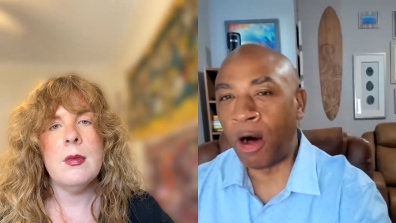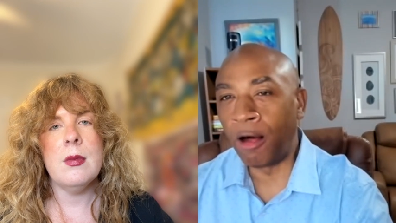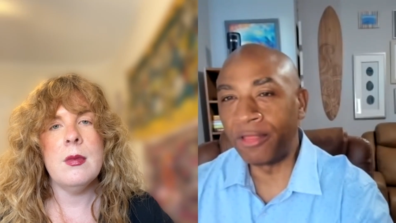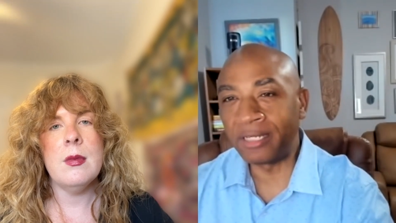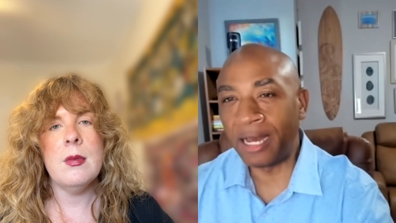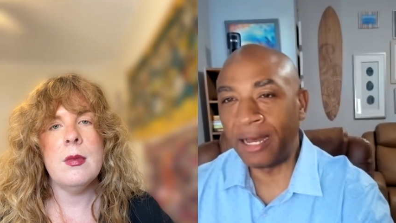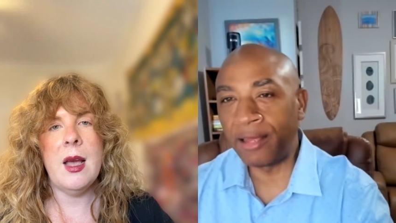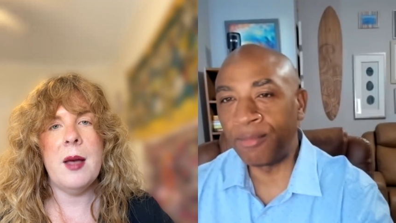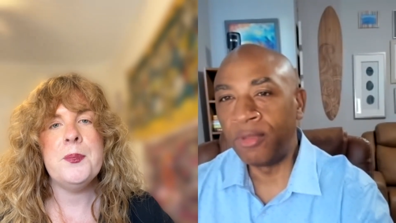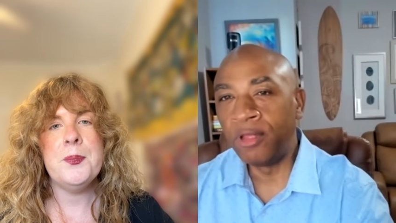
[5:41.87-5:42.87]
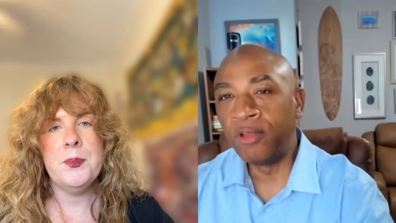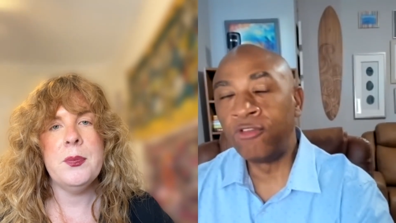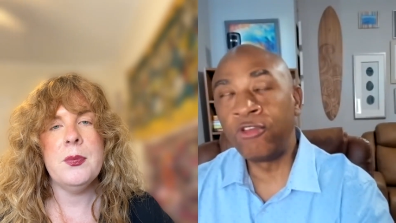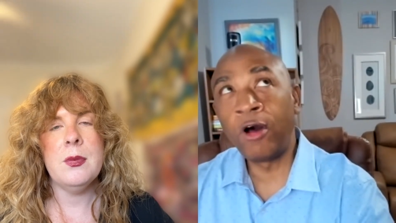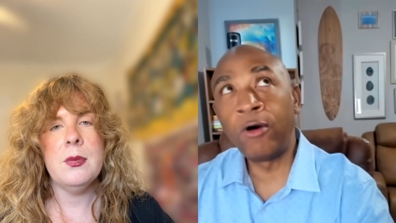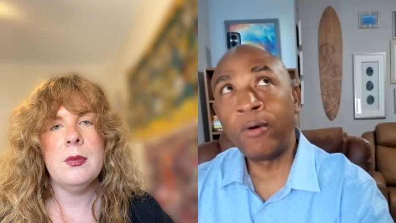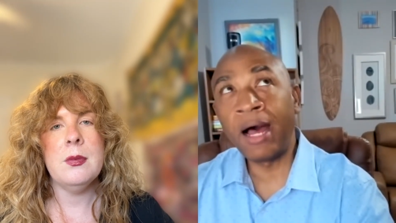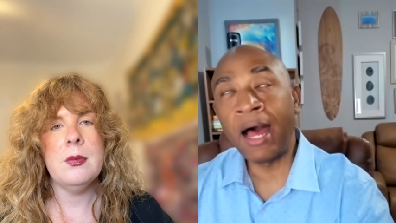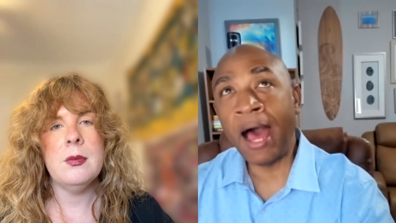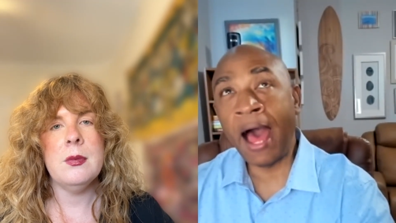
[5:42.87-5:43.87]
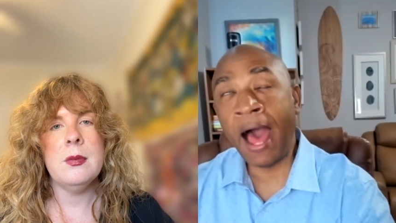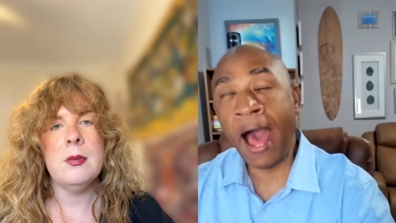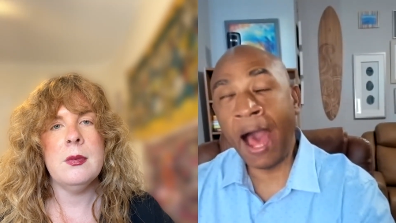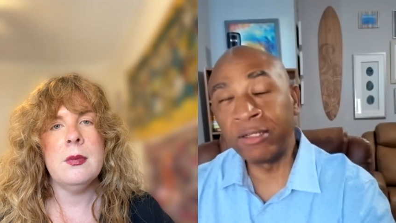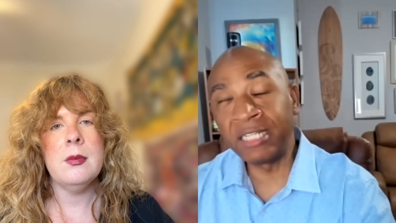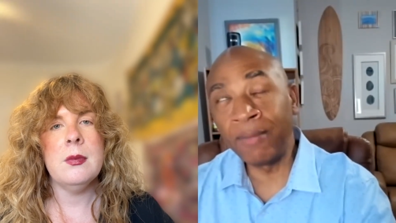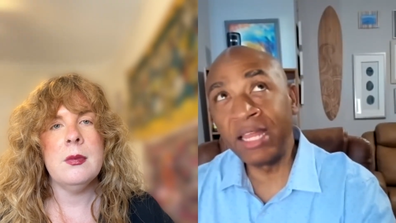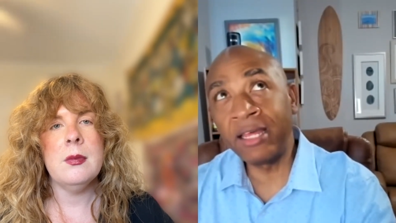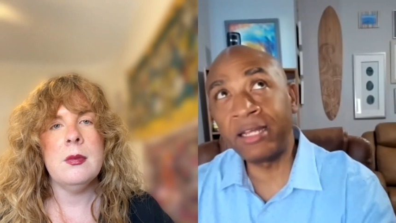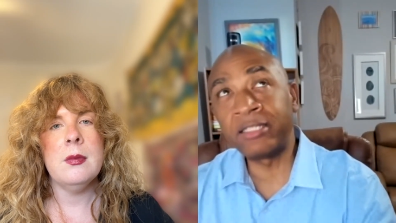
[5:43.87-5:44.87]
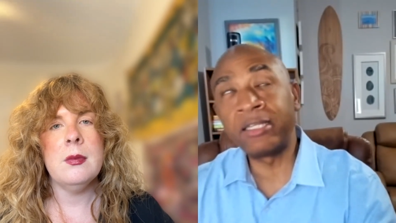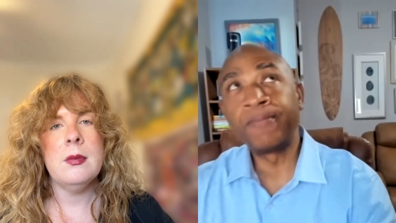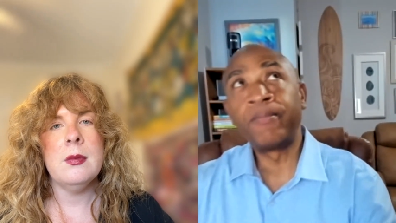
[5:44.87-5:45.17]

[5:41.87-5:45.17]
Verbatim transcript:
Speaker 1: all the time yeah so how, tell me this